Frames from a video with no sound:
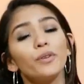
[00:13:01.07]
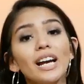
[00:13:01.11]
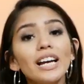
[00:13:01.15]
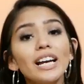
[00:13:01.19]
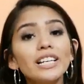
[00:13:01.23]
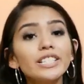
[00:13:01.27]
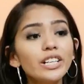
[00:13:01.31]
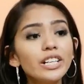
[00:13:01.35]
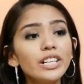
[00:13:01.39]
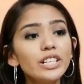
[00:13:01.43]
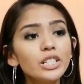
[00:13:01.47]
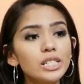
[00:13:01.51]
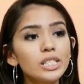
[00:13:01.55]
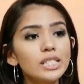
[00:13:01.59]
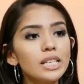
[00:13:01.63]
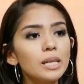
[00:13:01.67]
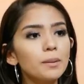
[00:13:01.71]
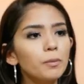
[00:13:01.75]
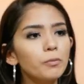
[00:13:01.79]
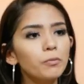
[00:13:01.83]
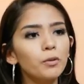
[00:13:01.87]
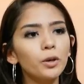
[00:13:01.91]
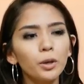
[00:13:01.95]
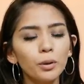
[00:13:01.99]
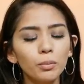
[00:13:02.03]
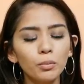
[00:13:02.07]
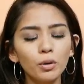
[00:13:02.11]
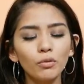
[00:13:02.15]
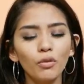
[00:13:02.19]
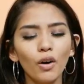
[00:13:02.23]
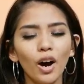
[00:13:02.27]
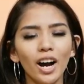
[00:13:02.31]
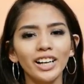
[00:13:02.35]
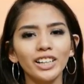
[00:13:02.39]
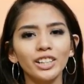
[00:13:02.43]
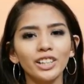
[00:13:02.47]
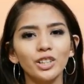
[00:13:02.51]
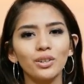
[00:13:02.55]
so if you guys are interested, before we
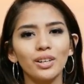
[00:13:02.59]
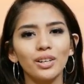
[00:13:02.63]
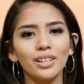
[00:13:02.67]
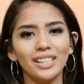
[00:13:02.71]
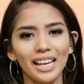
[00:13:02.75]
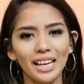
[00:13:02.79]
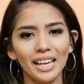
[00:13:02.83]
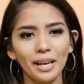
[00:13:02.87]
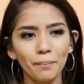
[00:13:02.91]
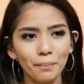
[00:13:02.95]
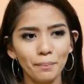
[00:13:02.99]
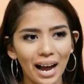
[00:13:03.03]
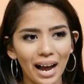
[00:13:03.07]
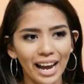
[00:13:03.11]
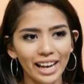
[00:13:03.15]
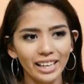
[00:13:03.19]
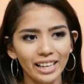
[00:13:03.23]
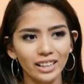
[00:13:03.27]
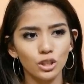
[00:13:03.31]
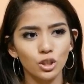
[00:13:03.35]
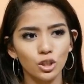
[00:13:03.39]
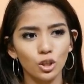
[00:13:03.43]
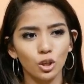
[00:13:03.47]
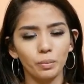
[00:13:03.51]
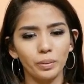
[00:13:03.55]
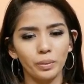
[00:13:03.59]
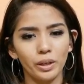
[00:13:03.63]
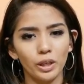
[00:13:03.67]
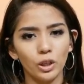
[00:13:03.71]
move on, you can buy the